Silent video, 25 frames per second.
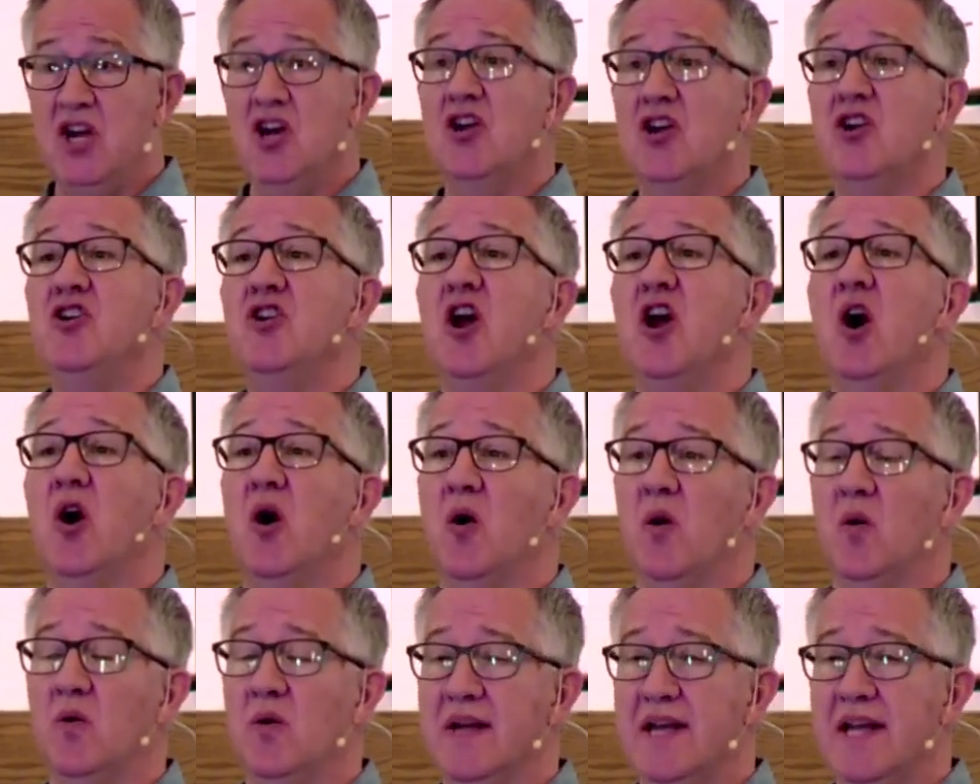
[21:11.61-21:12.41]

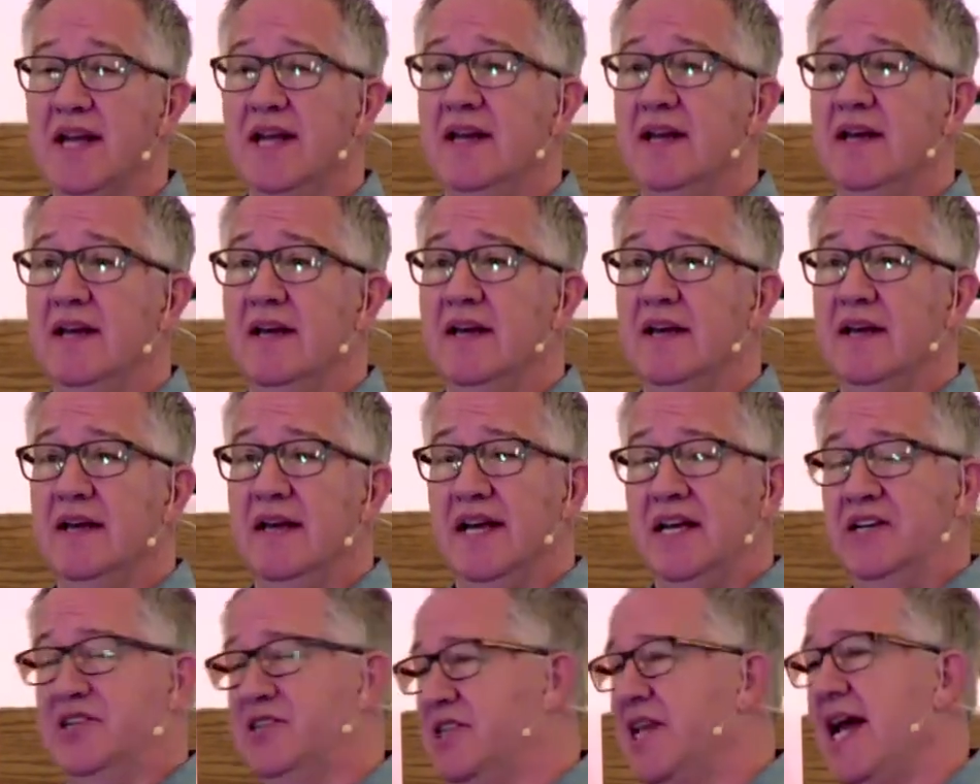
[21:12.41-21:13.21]
No,
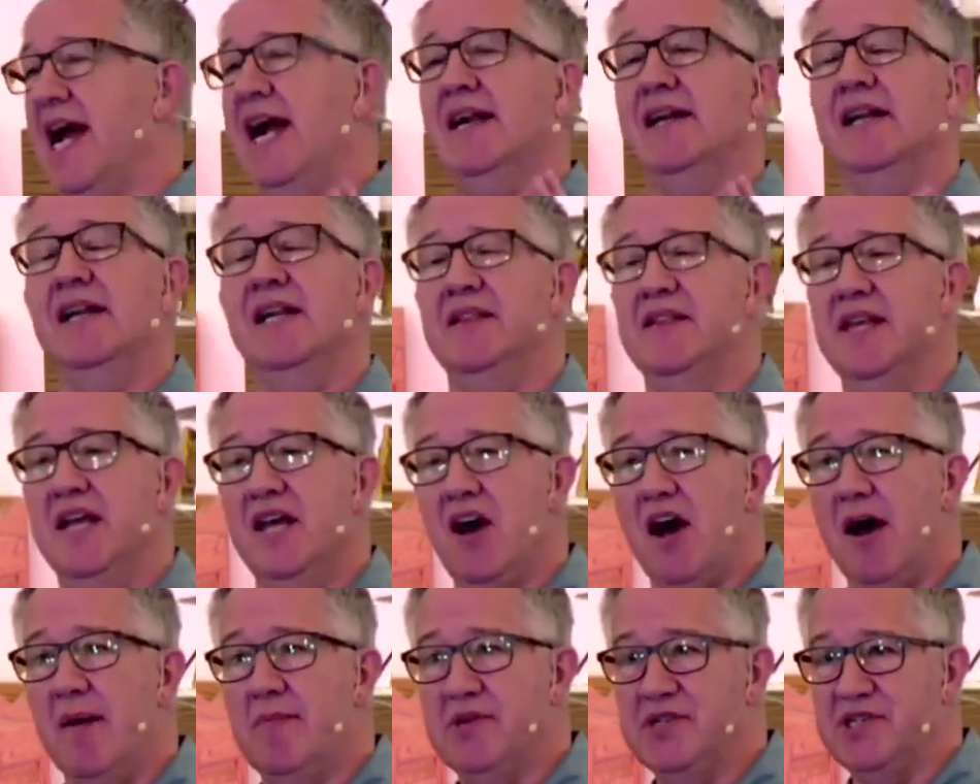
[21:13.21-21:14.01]
exactly the
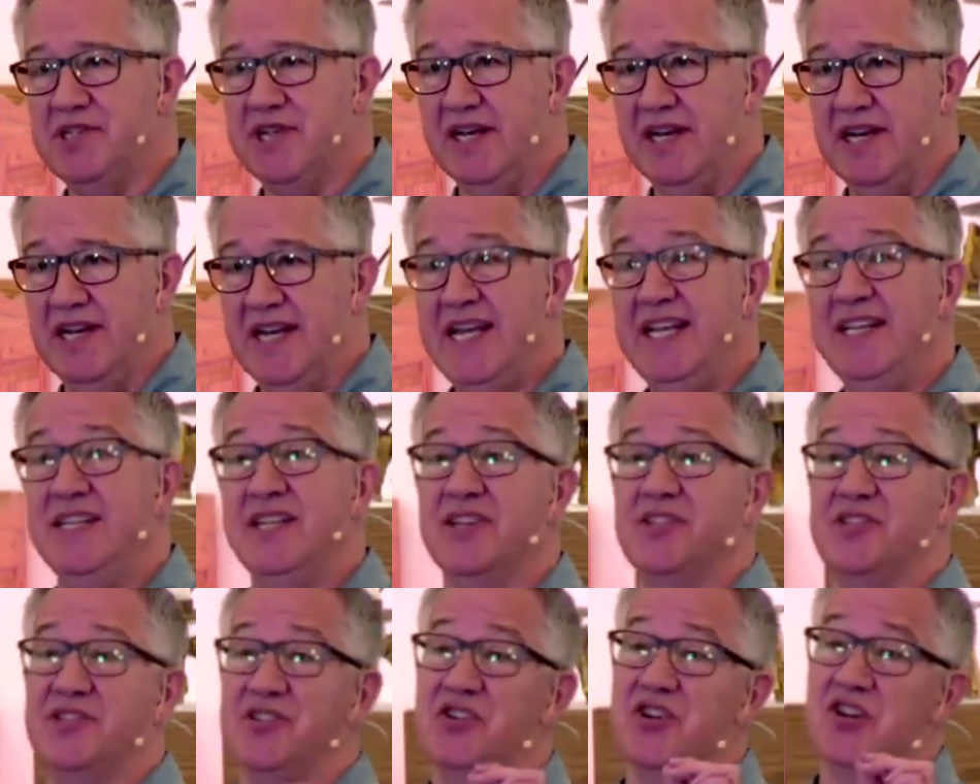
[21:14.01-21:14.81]
opposite. He
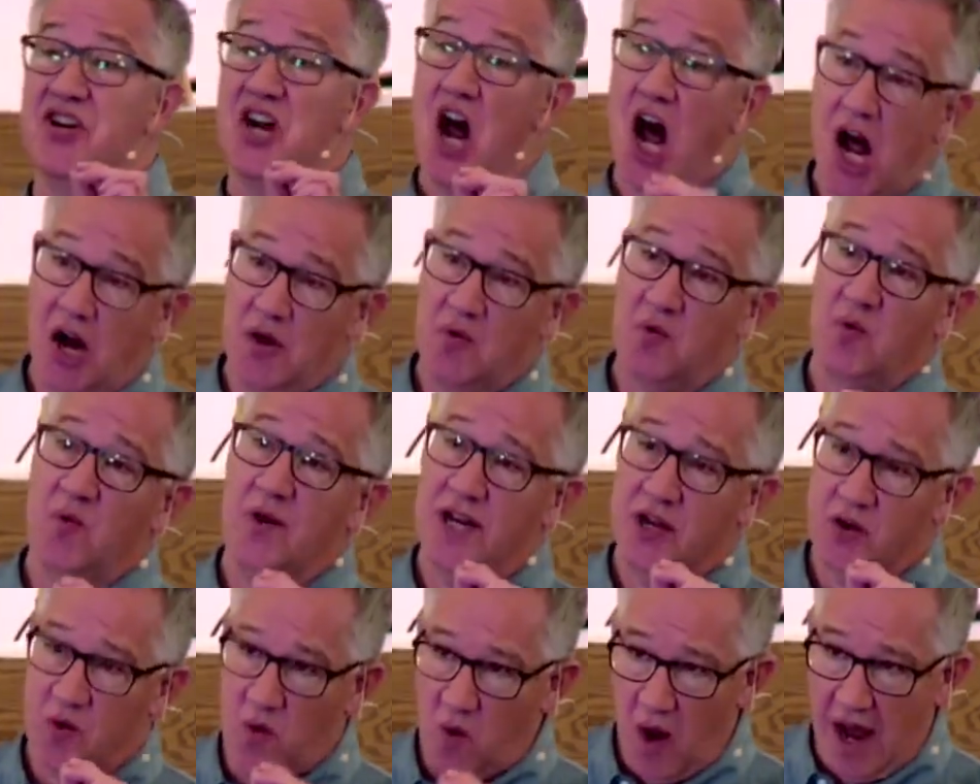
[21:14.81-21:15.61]
does not
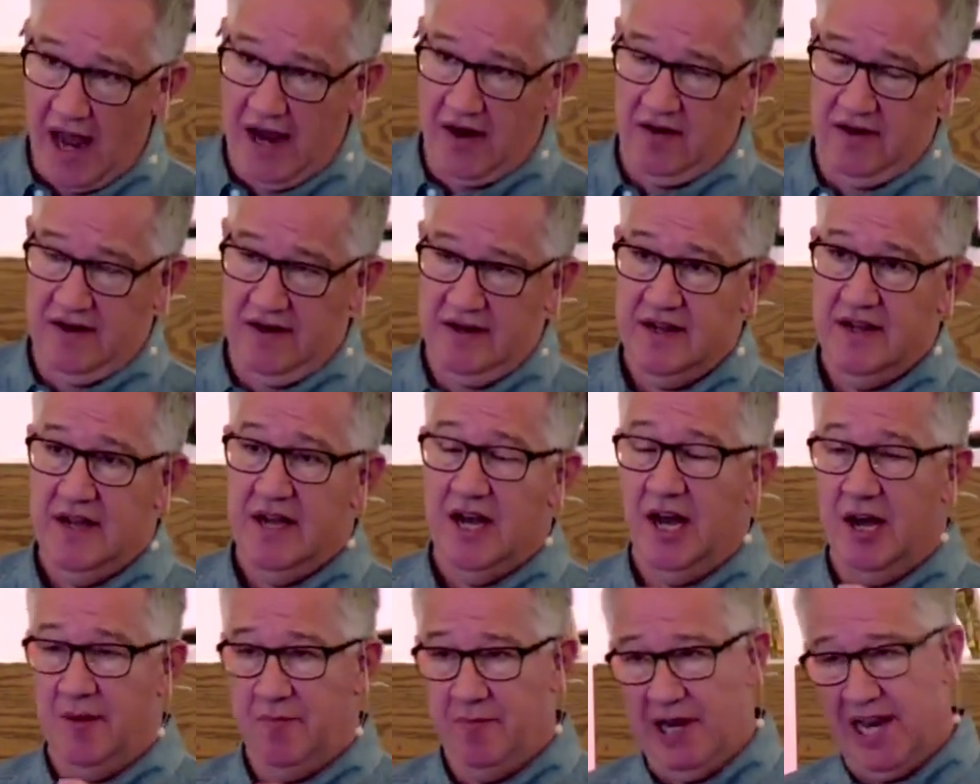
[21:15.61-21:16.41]
require
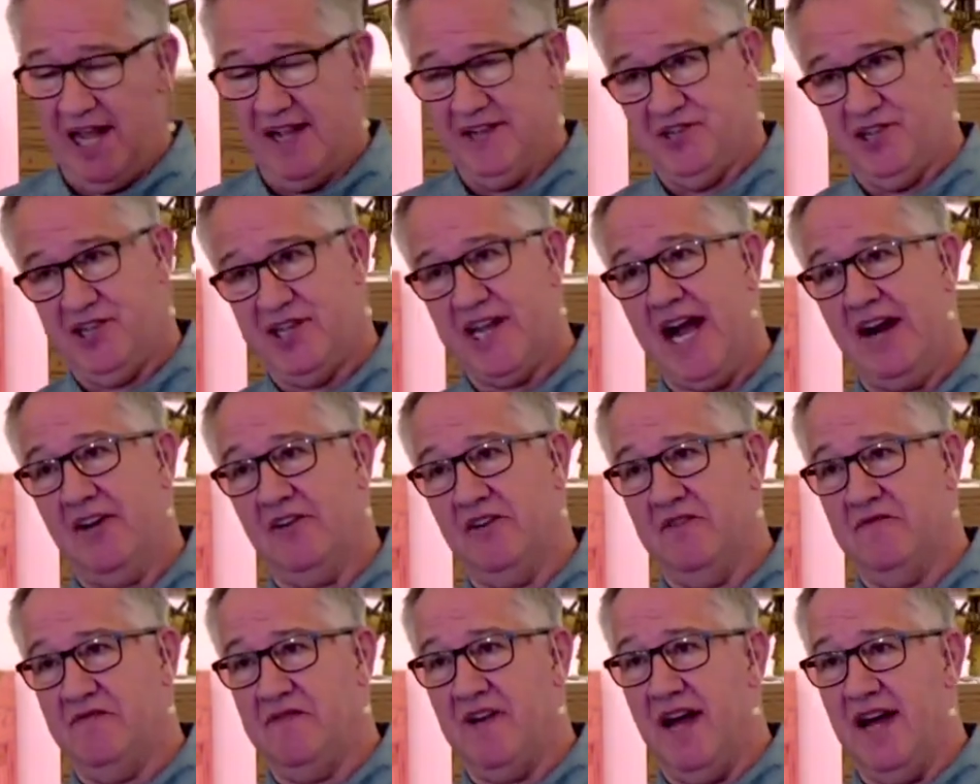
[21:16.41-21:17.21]
a blood
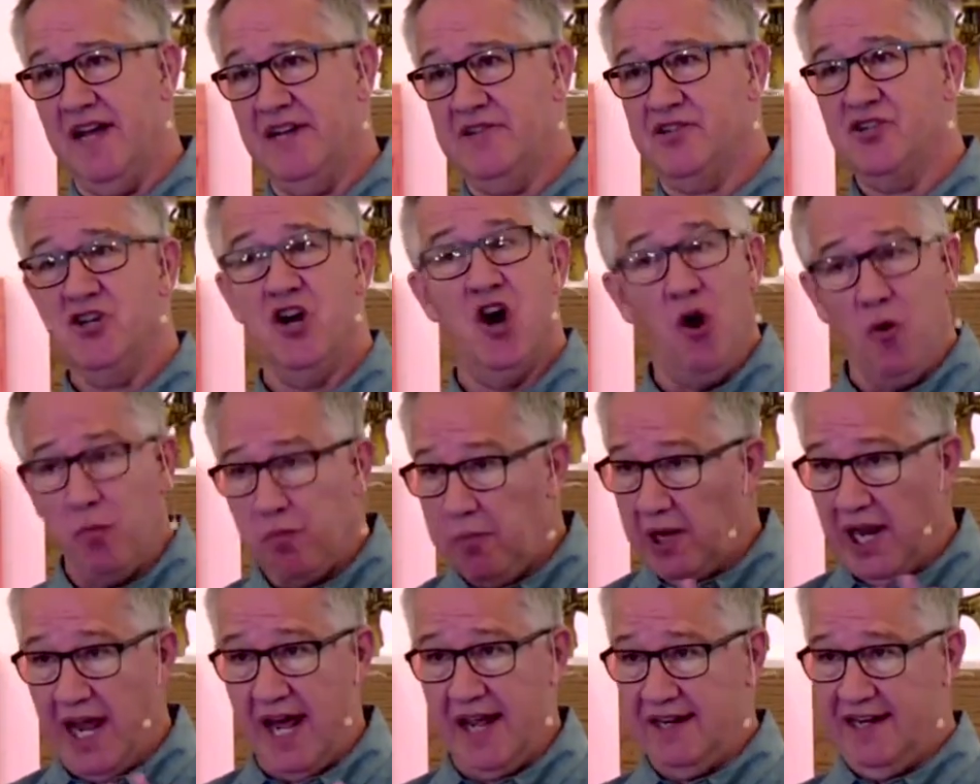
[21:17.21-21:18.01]
sacrifice. No
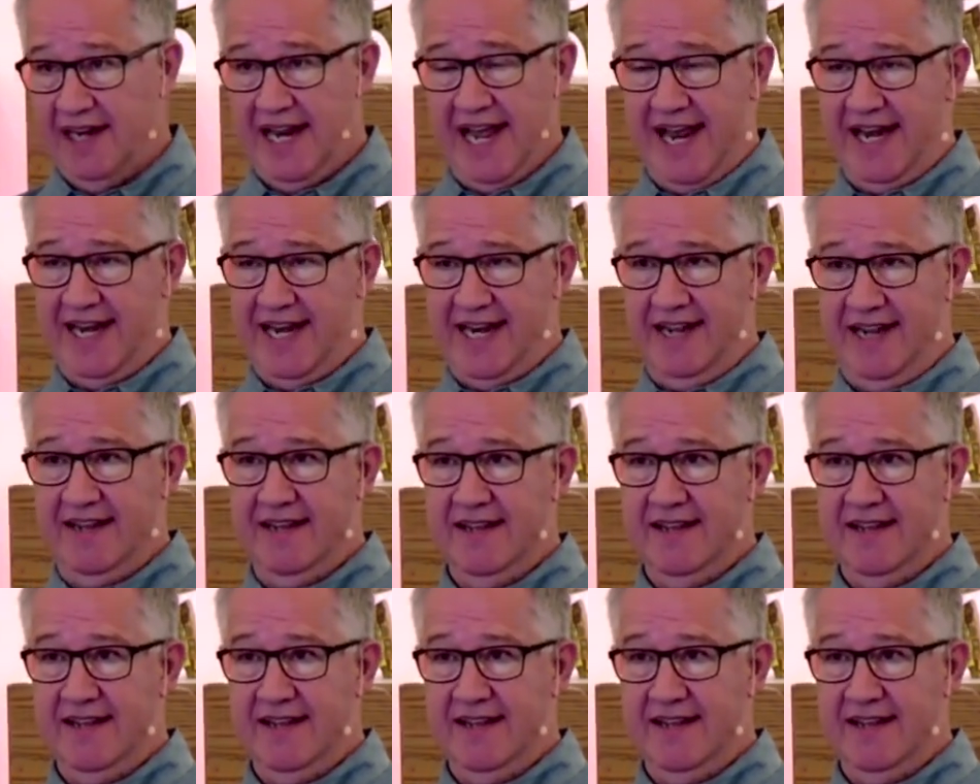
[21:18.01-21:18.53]
bloodletting.